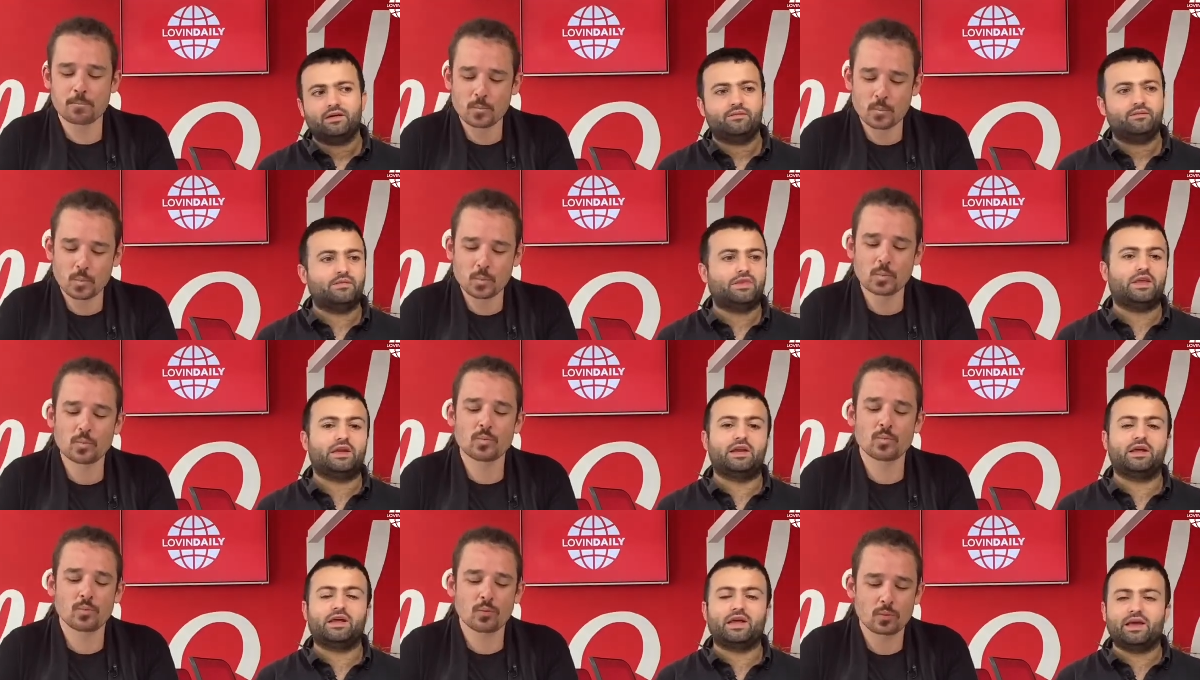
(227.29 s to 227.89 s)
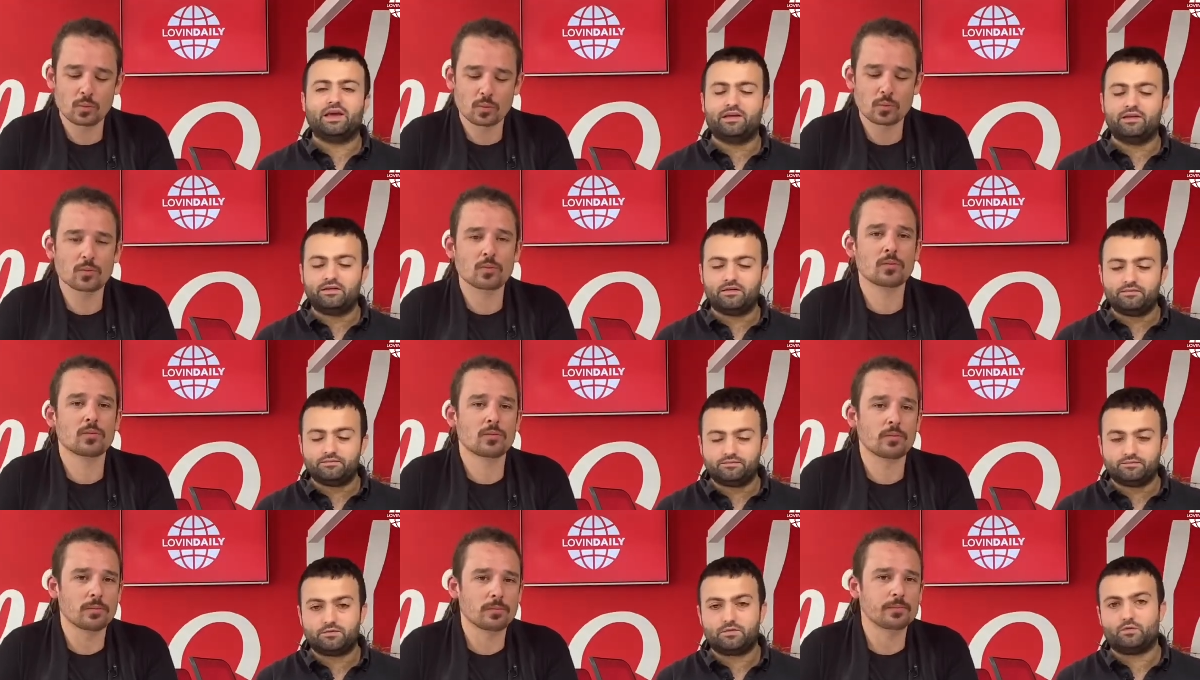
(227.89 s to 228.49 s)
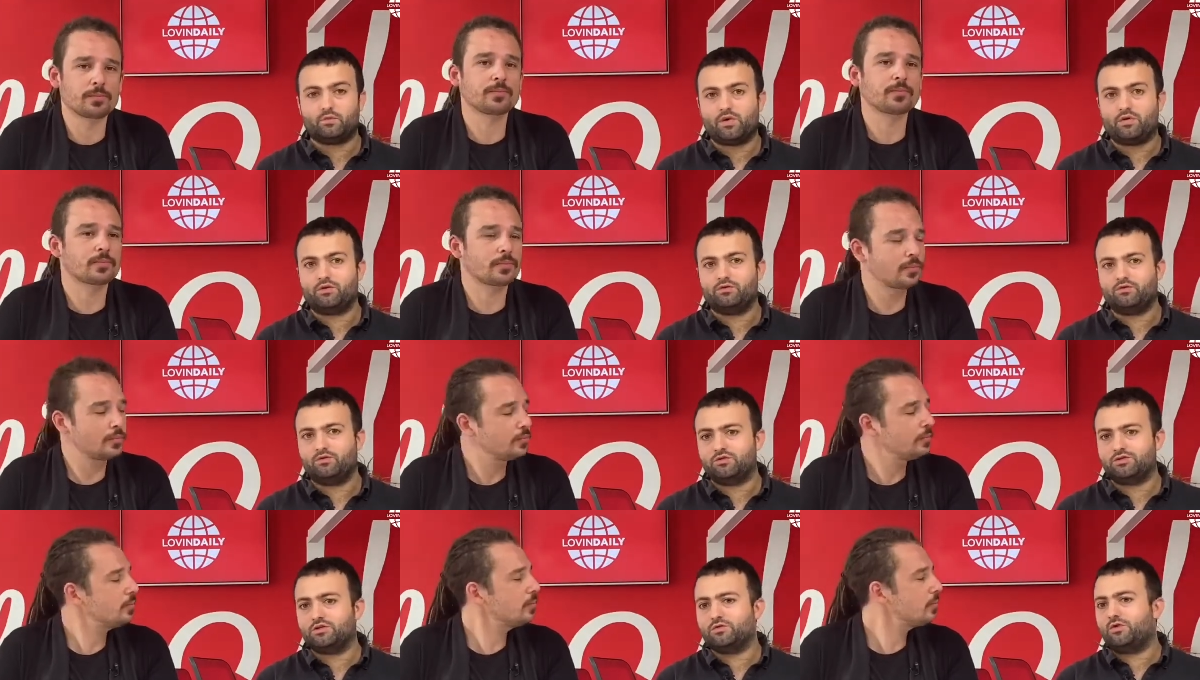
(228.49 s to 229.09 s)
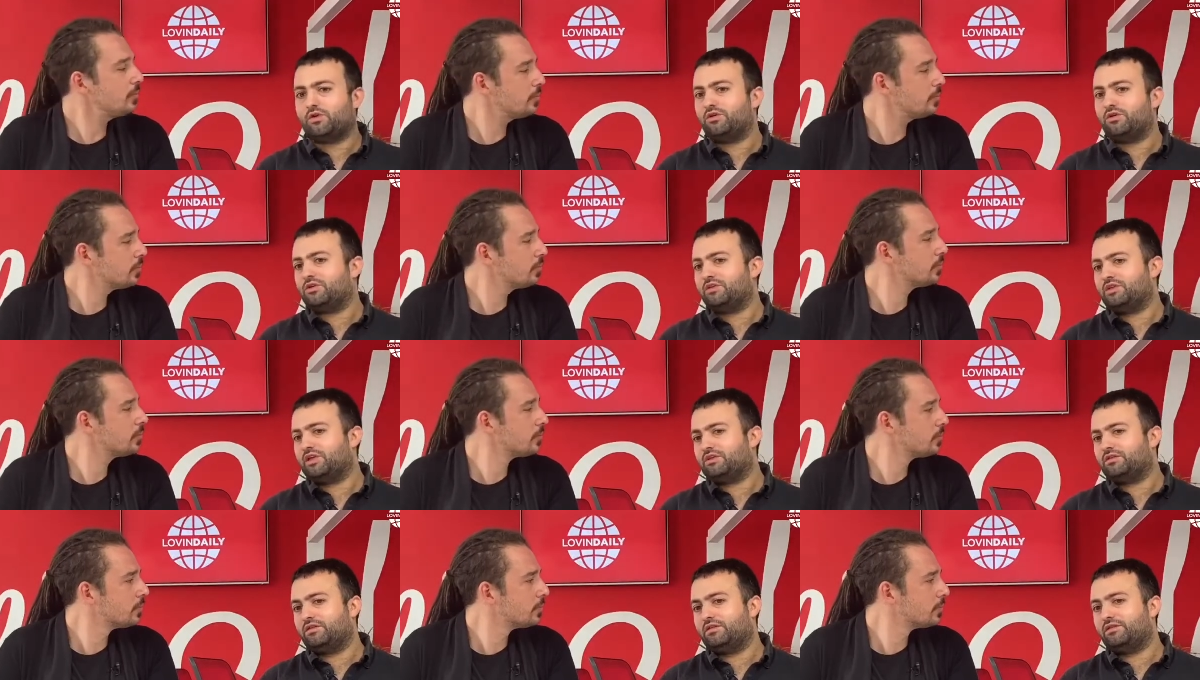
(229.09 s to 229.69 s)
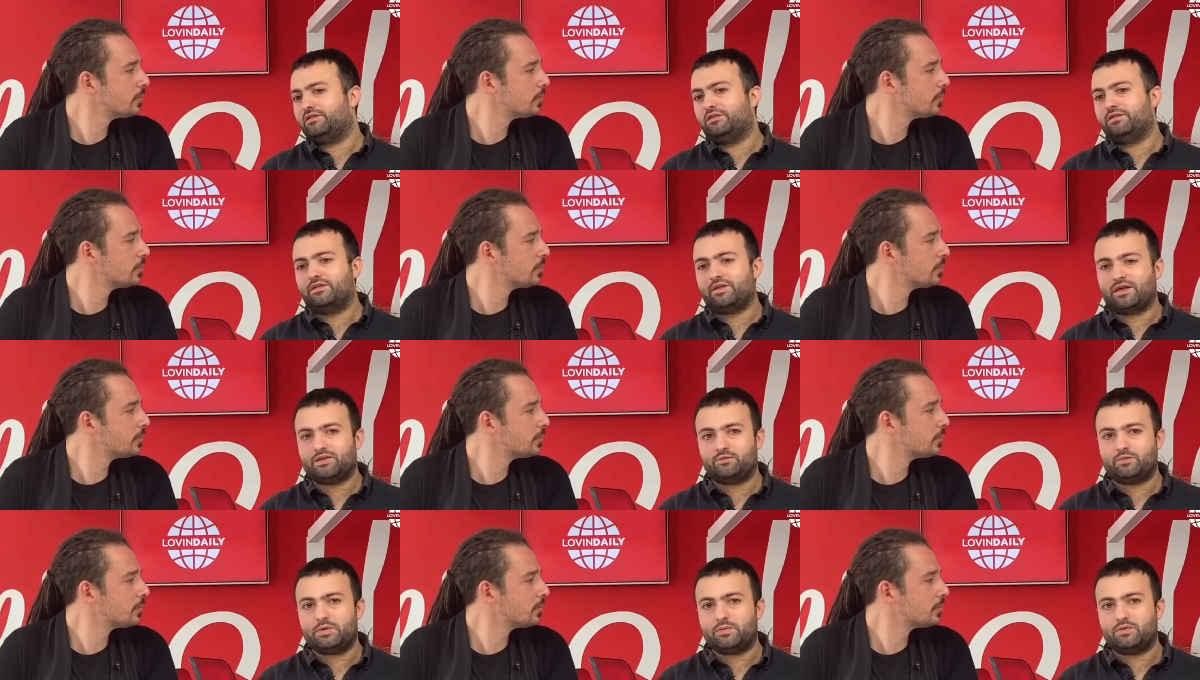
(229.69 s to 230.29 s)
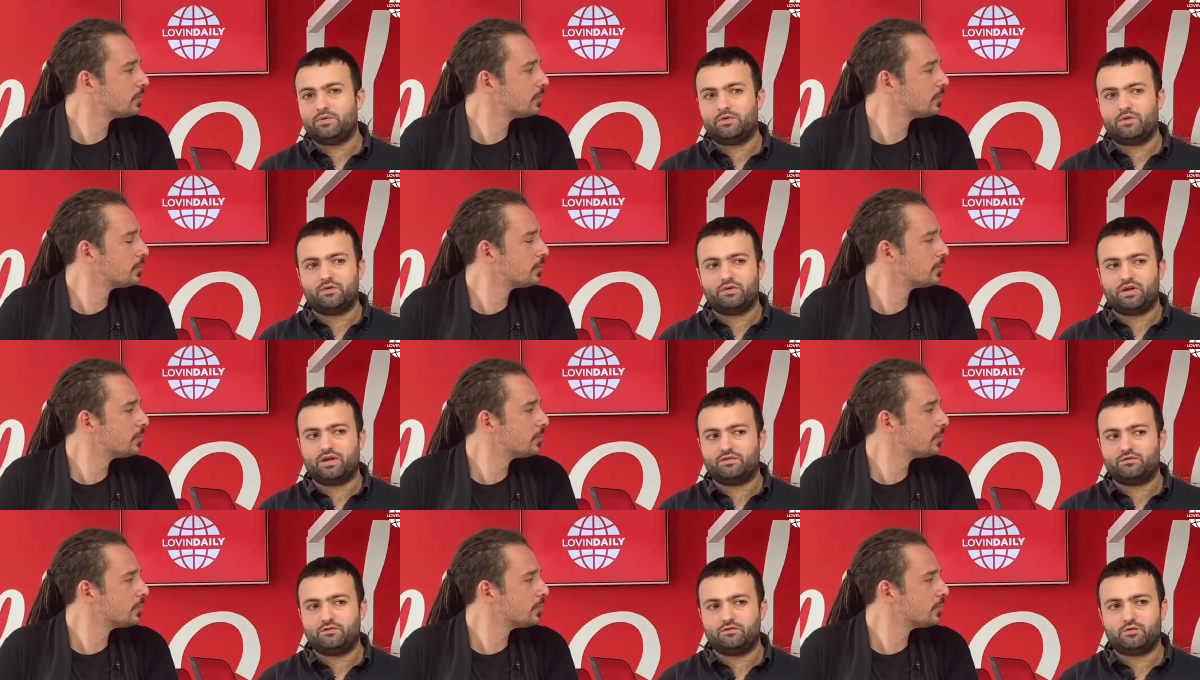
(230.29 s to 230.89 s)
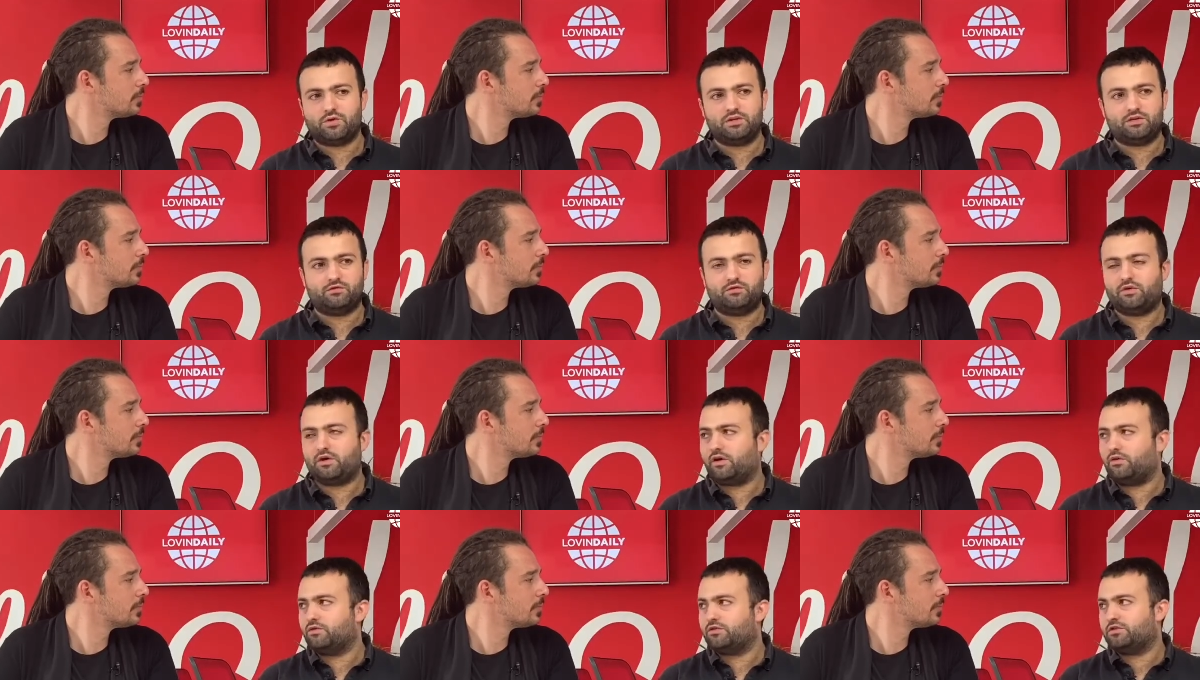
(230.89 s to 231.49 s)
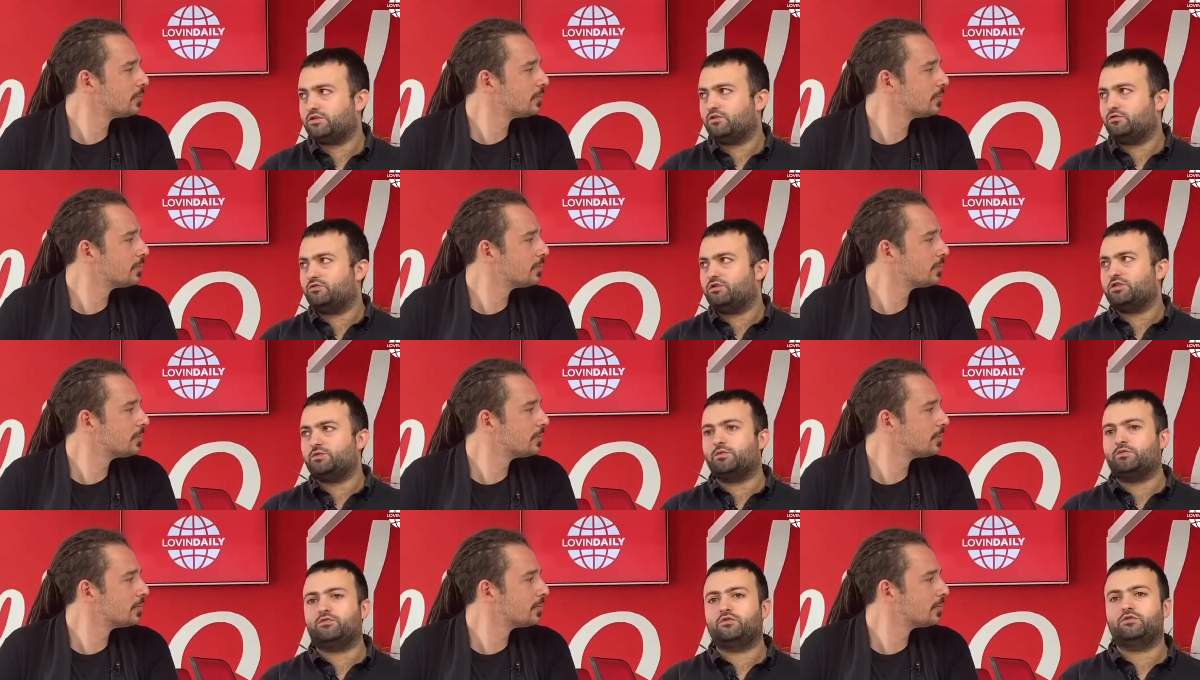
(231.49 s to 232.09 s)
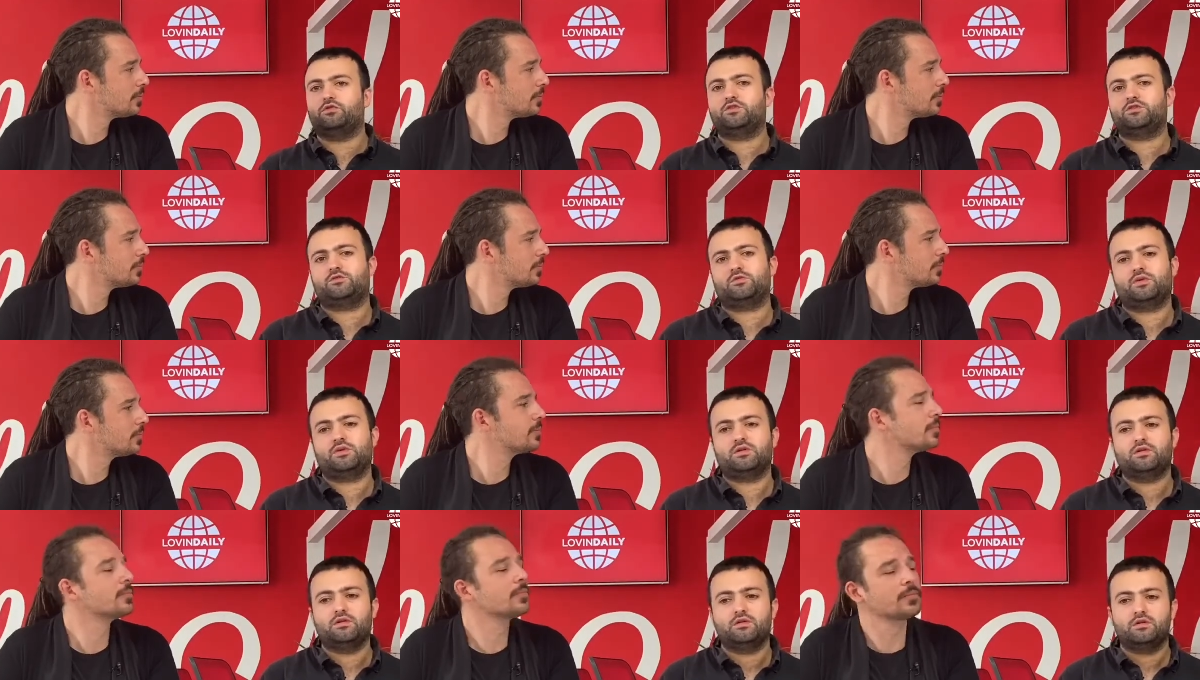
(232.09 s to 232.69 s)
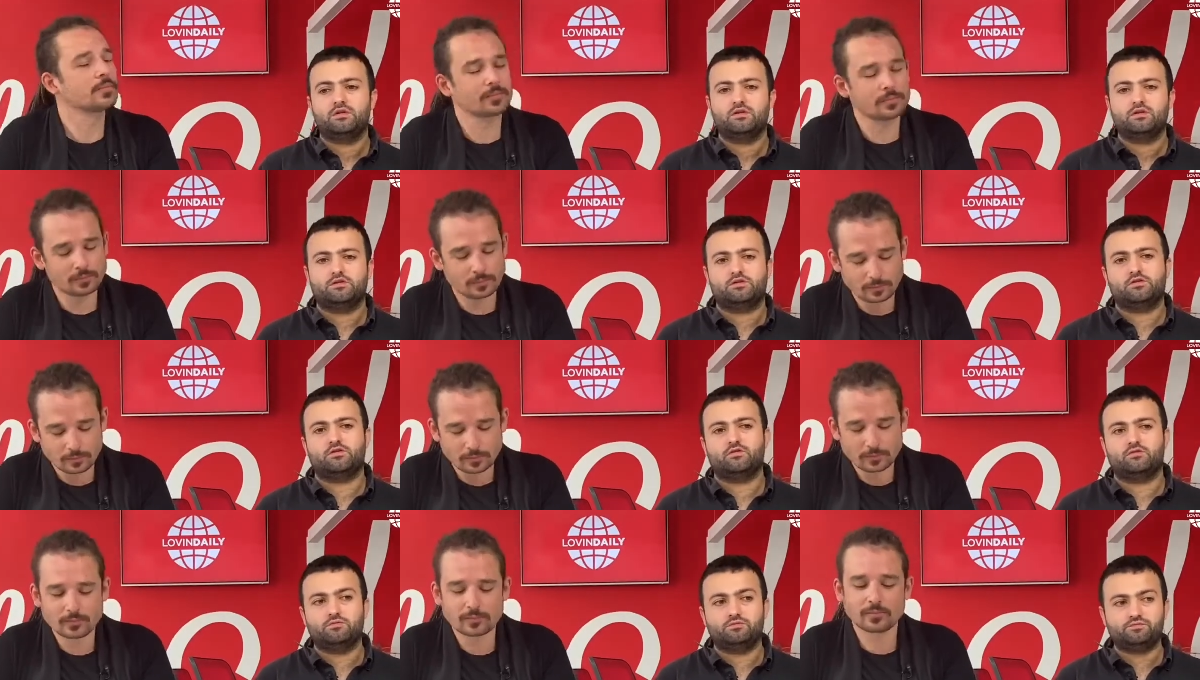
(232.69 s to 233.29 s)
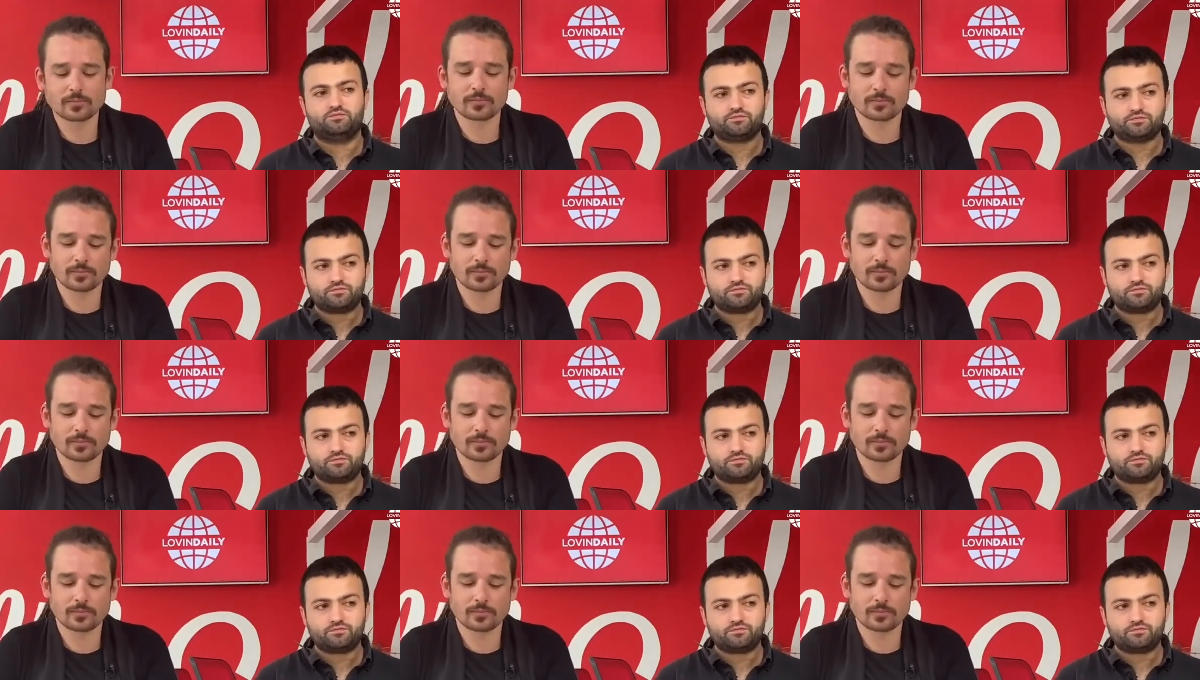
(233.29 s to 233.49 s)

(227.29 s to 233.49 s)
Speaker 1: then again, one could also argue that, that people only given 24 hours notice before this one. So